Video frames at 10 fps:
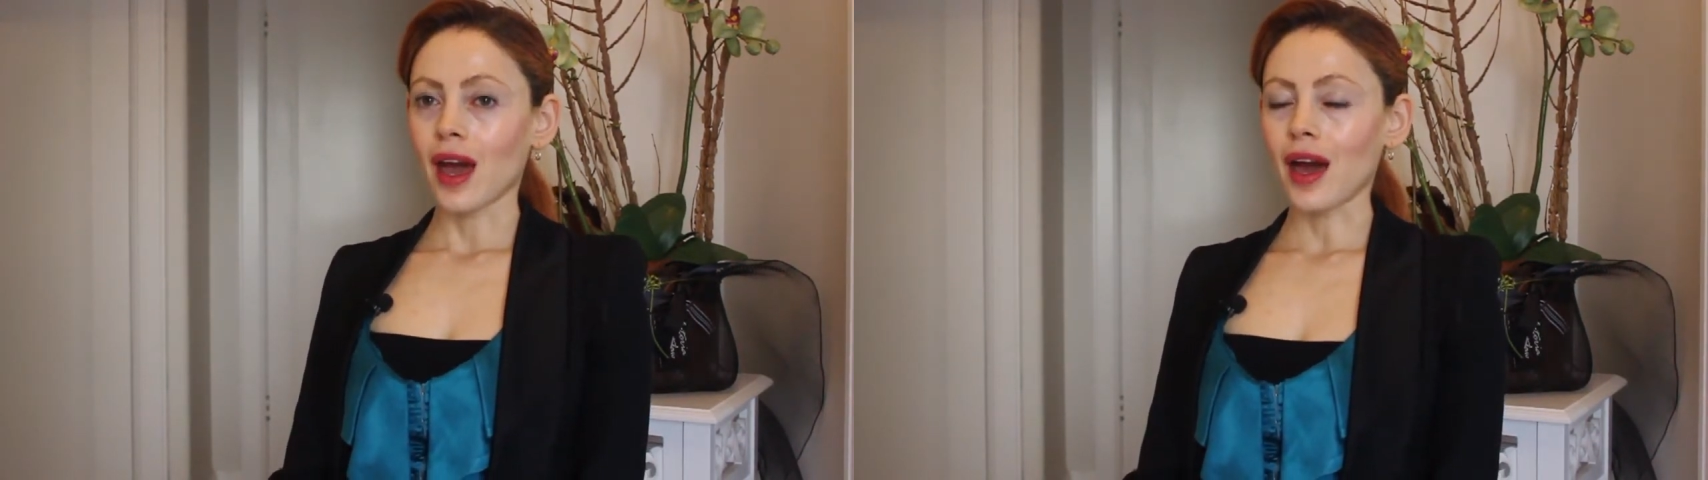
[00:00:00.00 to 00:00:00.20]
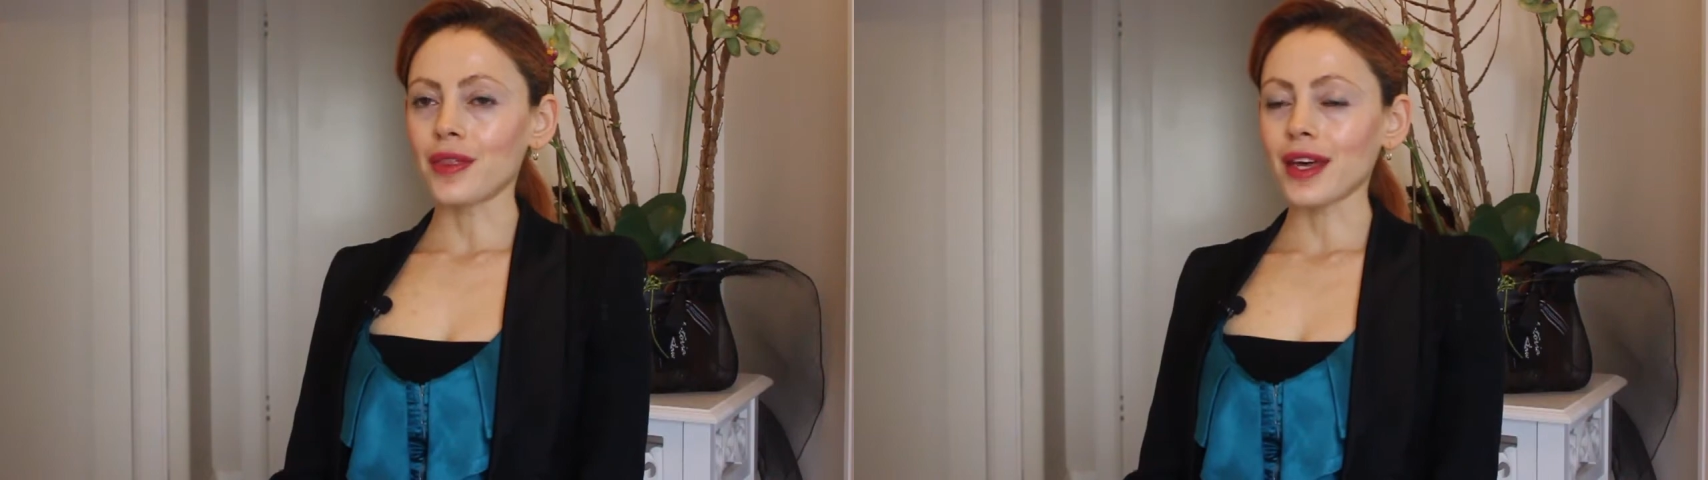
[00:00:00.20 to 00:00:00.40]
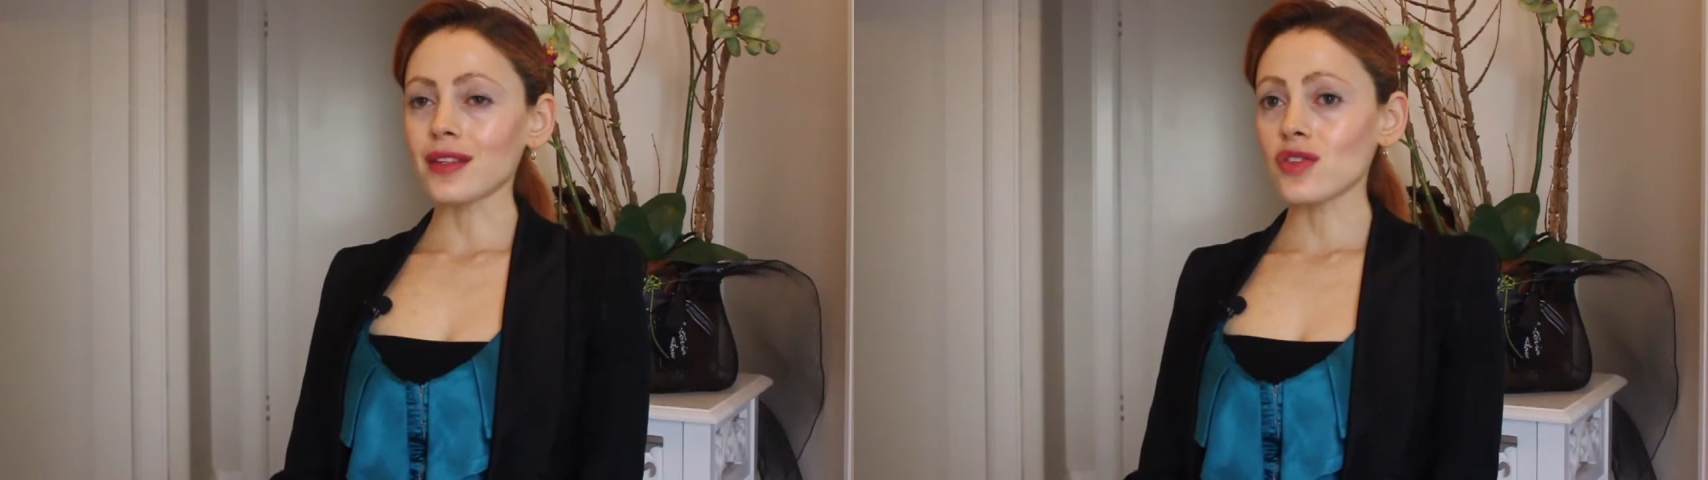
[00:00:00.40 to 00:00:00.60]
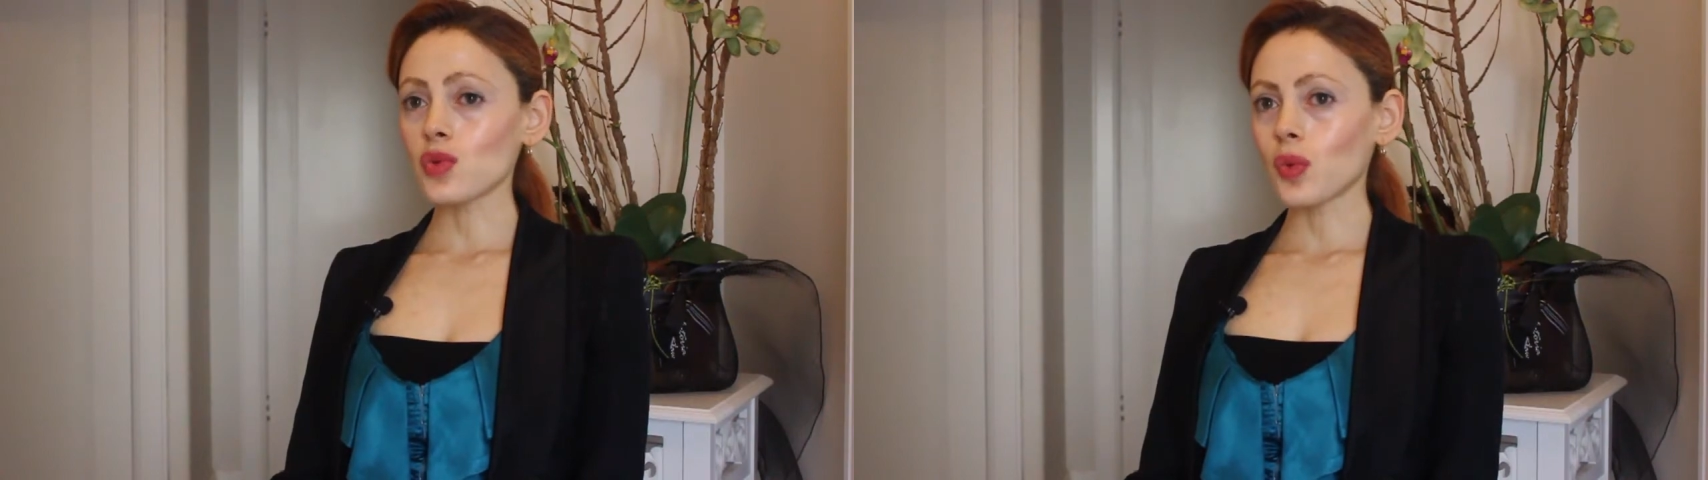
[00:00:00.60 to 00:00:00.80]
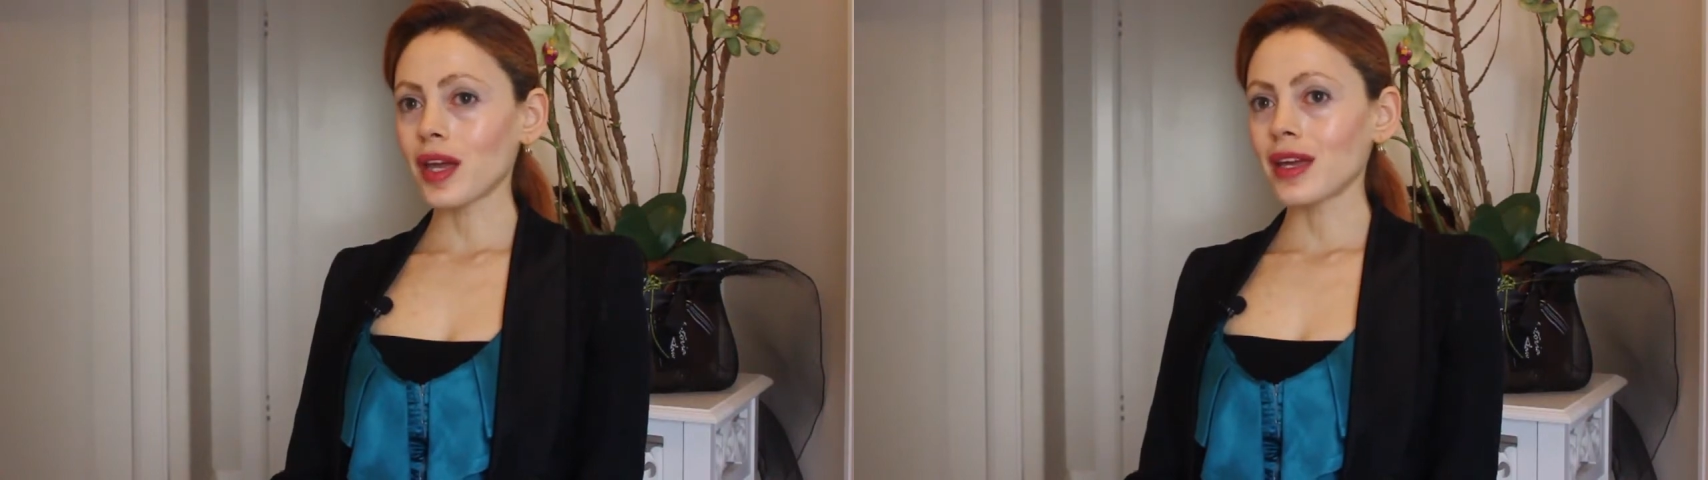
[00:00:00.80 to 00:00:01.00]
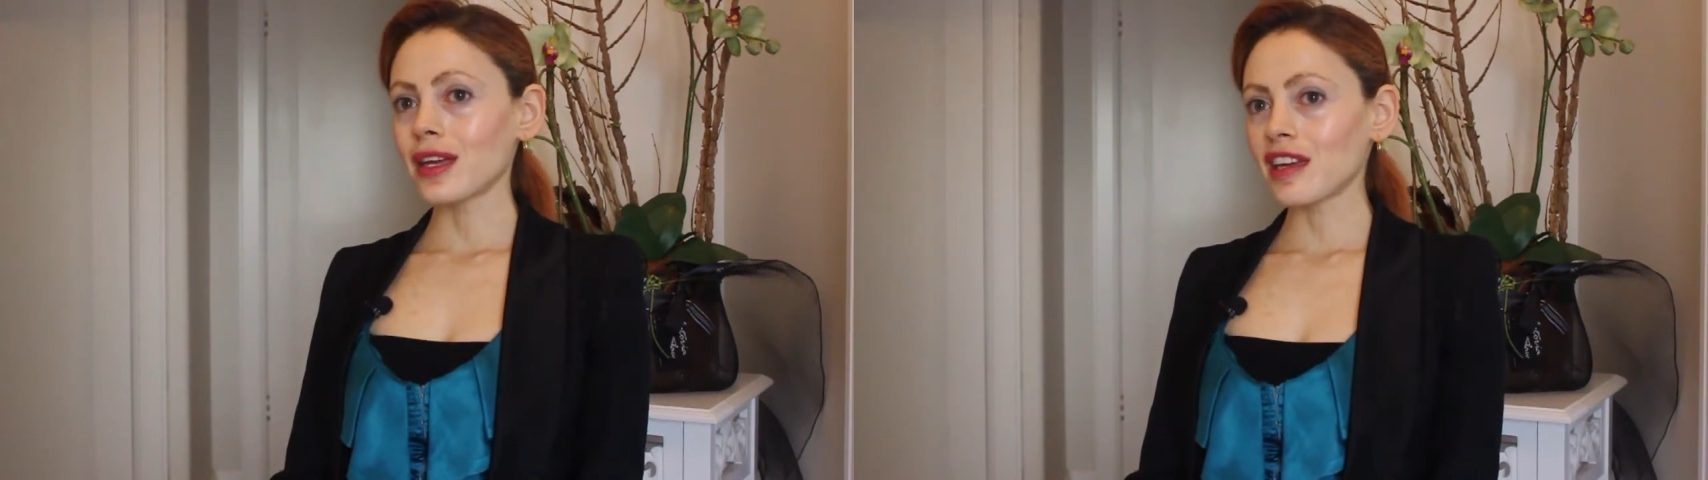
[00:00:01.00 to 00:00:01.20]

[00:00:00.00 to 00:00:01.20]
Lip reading: And that's where